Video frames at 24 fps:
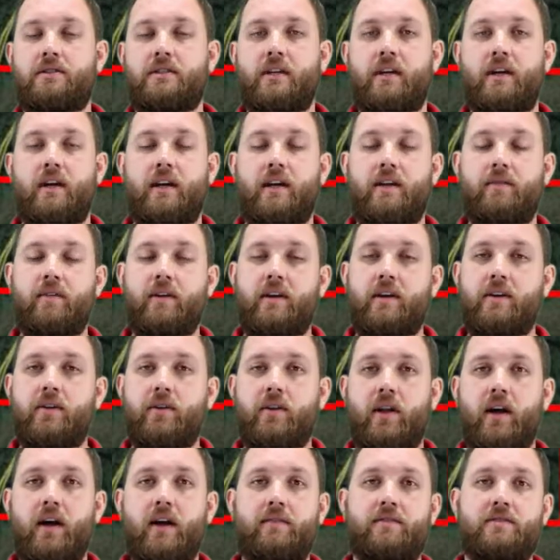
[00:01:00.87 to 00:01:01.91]
and even killed
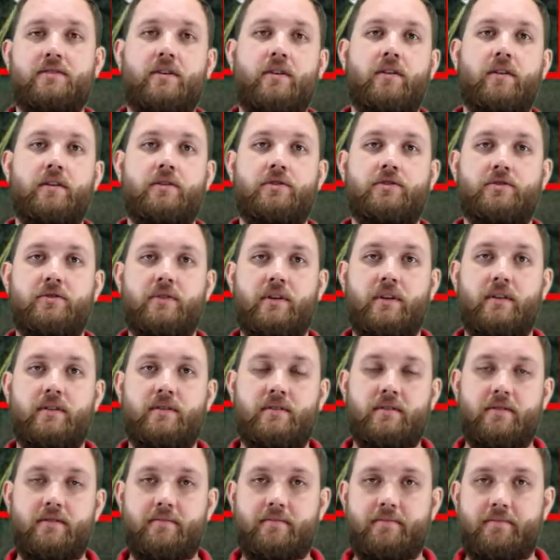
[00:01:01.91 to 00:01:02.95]
livestock and trees.